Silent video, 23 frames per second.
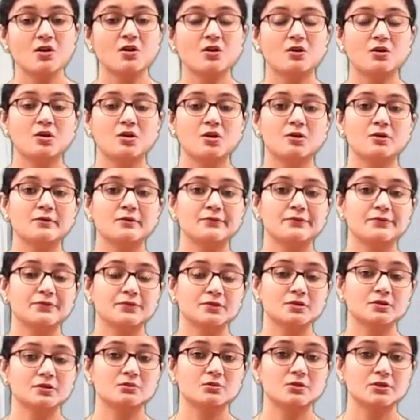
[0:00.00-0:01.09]
of
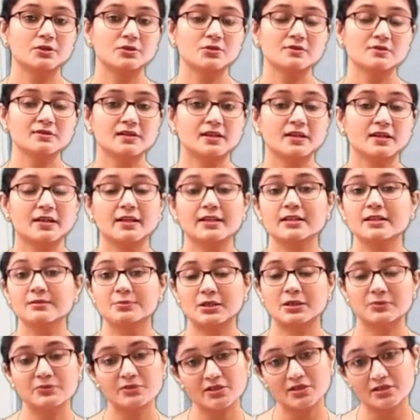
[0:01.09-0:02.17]
any
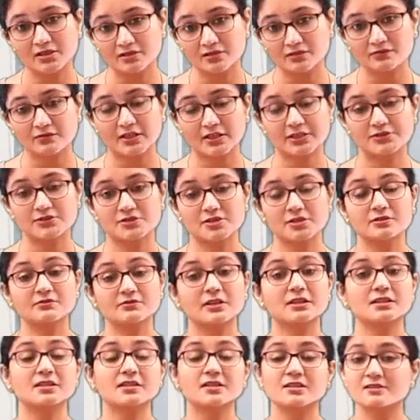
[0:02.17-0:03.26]
pulmonary infection,
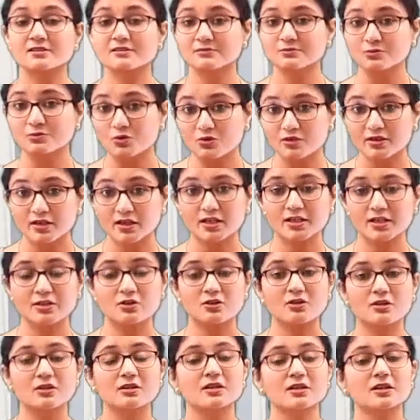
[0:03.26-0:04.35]
whether he is smoking and
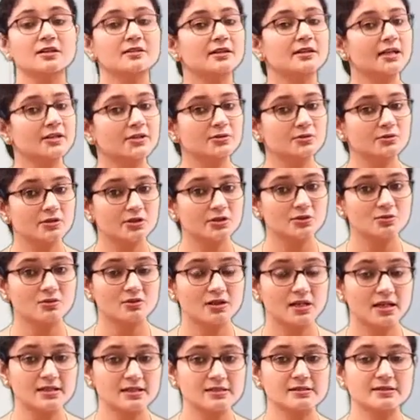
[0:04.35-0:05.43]
all, that you need to
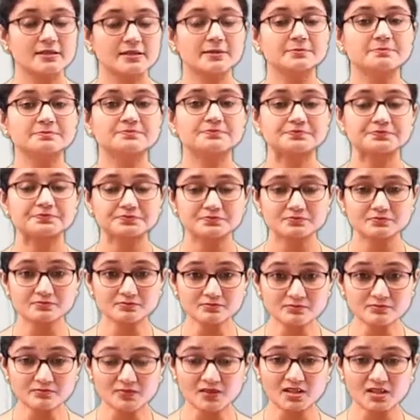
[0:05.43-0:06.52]
ask him,
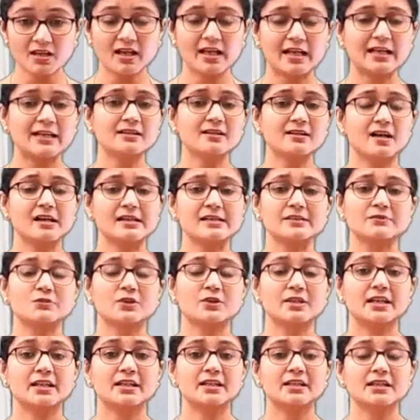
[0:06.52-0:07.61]
and ask for
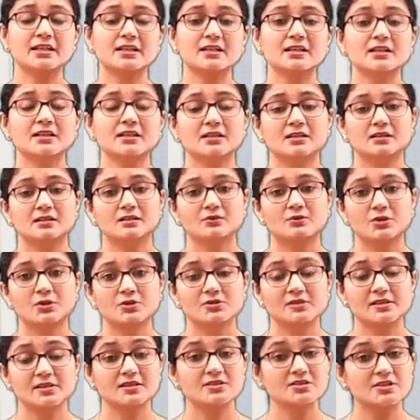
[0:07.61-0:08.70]
any
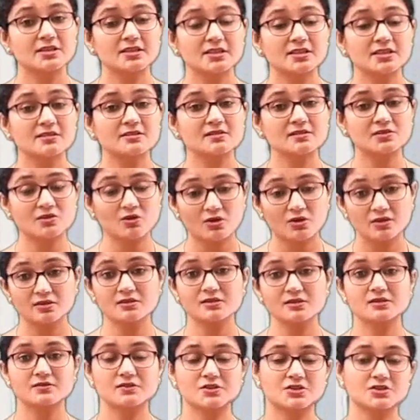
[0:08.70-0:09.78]
genetic
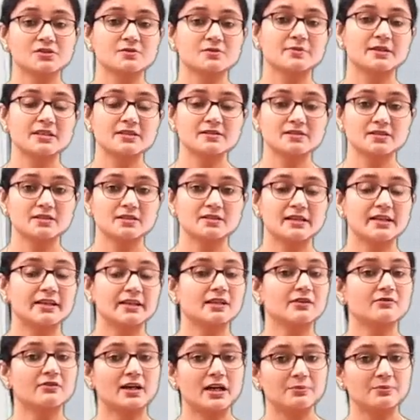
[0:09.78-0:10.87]
disorders which is present,
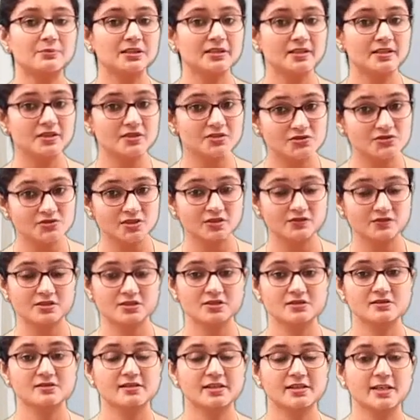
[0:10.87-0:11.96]
any family history which
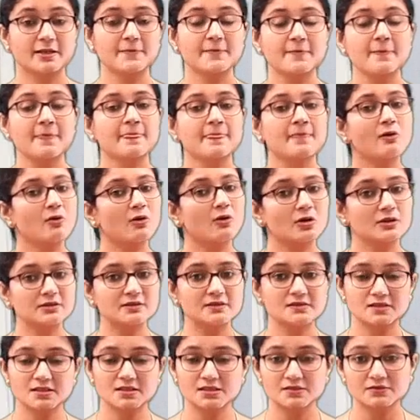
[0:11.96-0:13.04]
is there. All
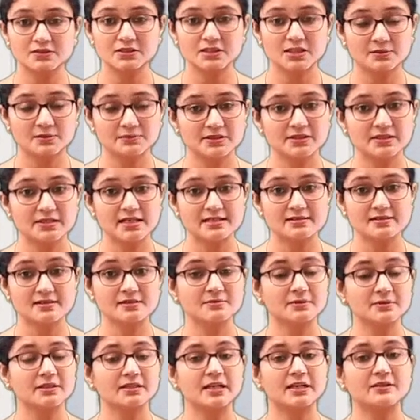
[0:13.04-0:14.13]
these things will come in the
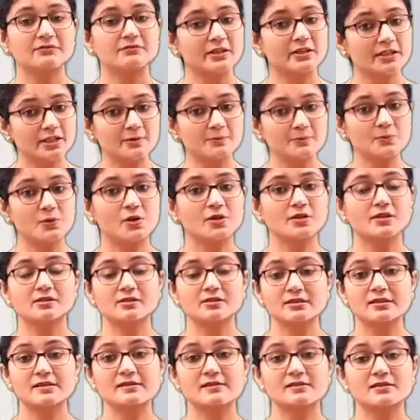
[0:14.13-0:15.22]
assessment, and very
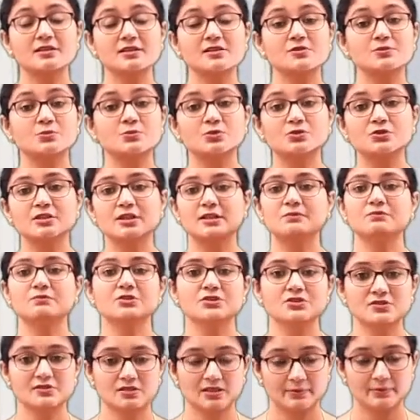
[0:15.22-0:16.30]
important is the sputum
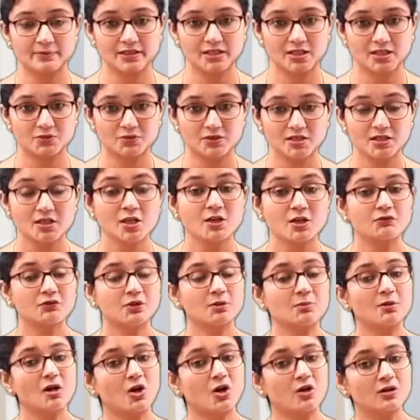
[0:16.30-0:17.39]
which is coming out.
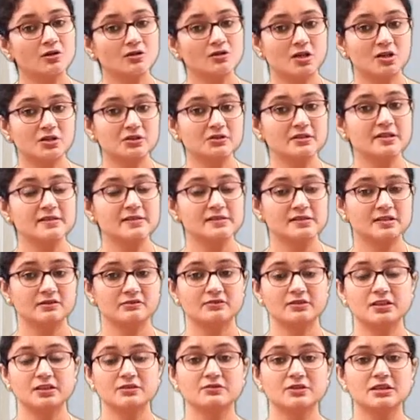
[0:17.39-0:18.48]
From how long he is
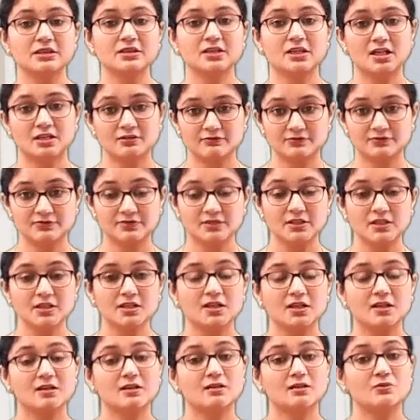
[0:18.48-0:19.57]
suffering with cough,
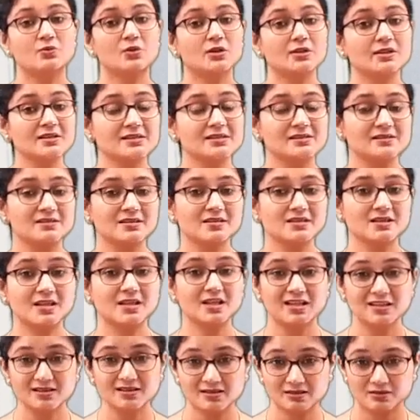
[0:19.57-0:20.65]
what is the
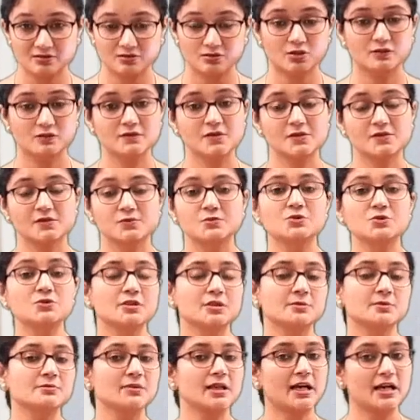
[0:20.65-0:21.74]
color of the
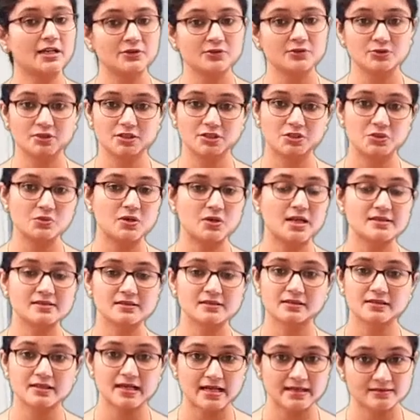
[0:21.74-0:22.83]
sputum, that you need to ask
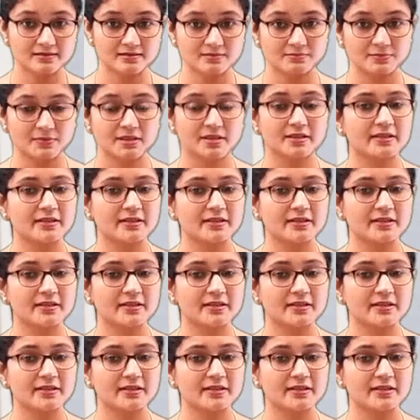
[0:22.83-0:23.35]
in the assessment. And